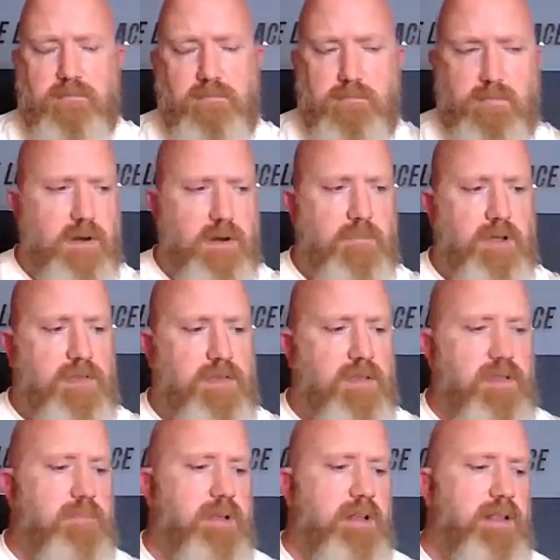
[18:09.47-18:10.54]

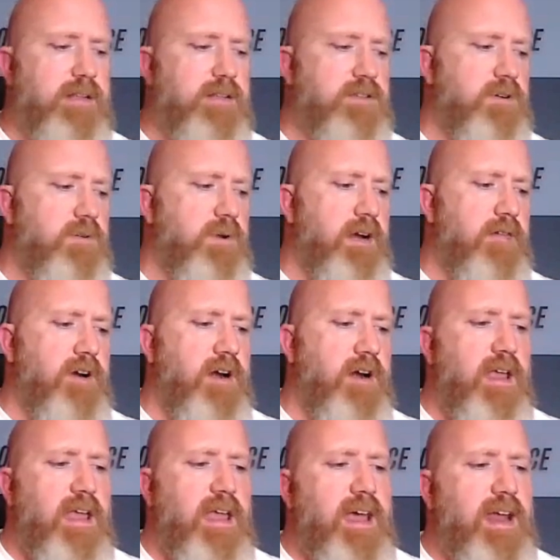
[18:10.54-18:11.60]
monthly billings or
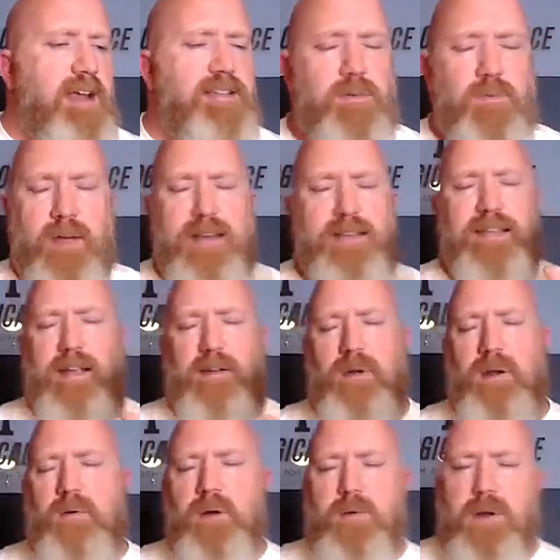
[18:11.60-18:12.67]
whatever. And I said, wait a
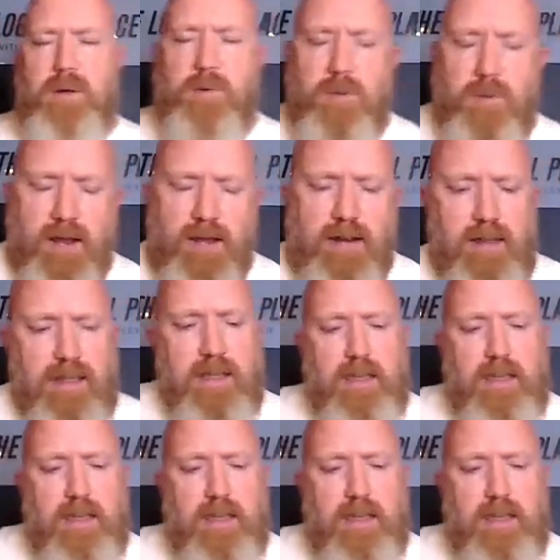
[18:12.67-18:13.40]
second, wait.